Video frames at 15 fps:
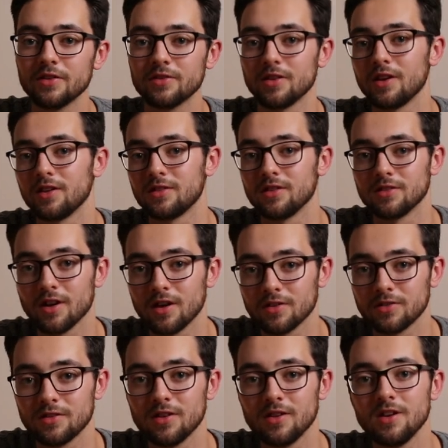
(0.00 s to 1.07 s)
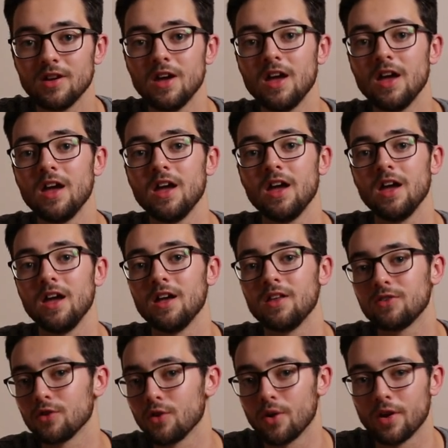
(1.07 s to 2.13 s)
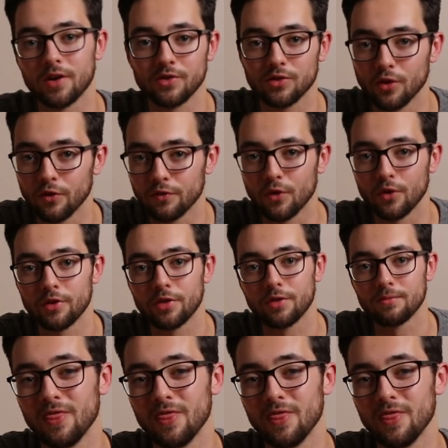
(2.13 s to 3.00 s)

set it to tungsten, and so on and so forth.